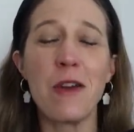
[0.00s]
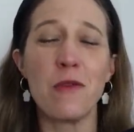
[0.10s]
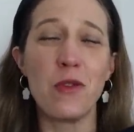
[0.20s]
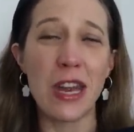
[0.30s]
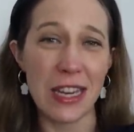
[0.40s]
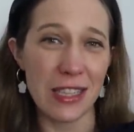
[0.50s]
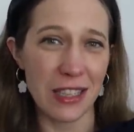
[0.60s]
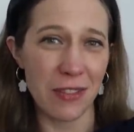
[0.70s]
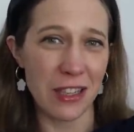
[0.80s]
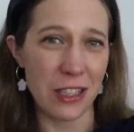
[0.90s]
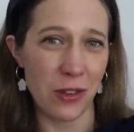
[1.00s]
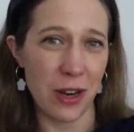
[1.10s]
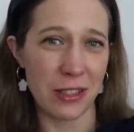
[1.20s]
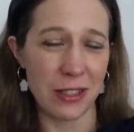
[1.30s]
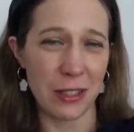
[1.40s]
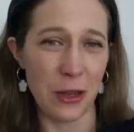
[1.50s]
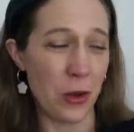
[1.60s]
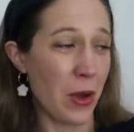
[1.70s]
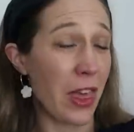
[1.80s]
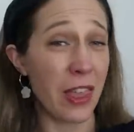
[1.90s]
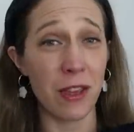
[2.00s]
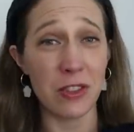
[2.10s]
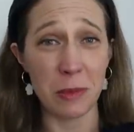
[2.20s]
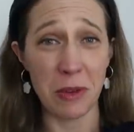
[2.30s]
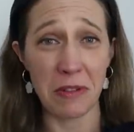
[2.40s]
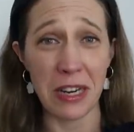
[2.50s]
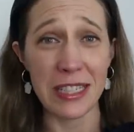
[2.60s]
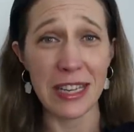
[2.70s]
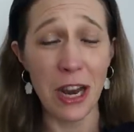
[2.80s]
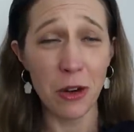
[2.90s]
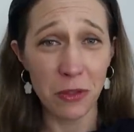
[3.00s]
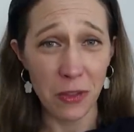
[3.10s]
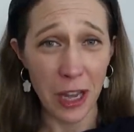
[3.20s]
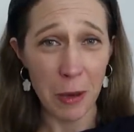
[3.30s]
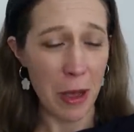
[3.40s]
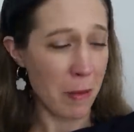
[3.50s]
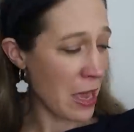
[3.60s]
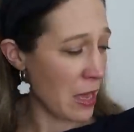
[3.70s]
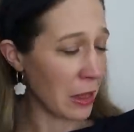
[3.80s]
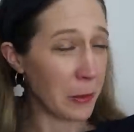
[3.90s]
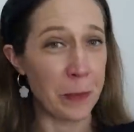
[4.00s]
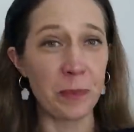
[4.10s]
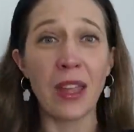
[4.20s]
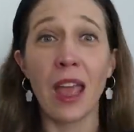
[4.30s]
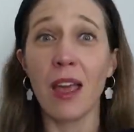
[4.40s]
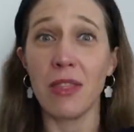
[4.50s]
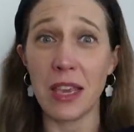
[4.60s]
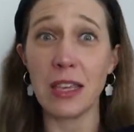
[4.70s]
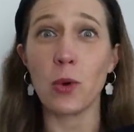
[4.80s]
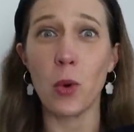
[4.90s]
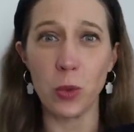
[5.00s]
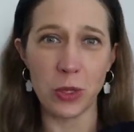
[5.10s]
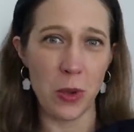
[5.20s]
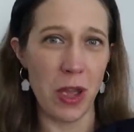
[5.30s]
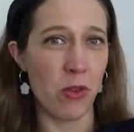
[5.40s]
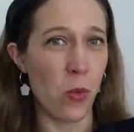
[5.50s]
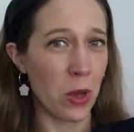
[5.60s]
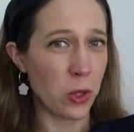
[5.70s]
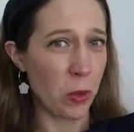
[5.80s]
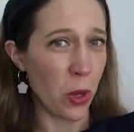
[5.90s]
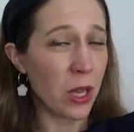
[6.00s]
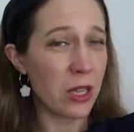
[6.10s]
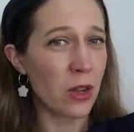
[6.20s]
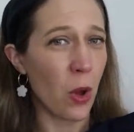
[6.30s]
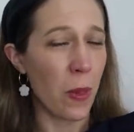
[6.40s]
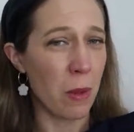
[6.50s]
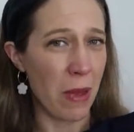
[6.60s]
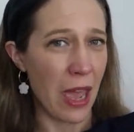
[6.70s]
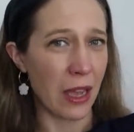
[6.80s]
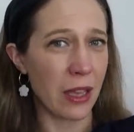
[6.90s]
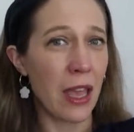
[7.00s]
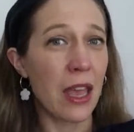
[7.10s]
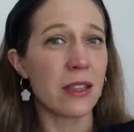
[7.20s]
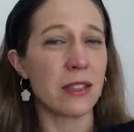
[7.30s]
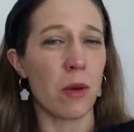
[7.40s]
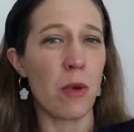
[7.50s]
ready to give these trousers a go. I think I've just been really terrified about making them. These also have a welt pocket on the back. So I'm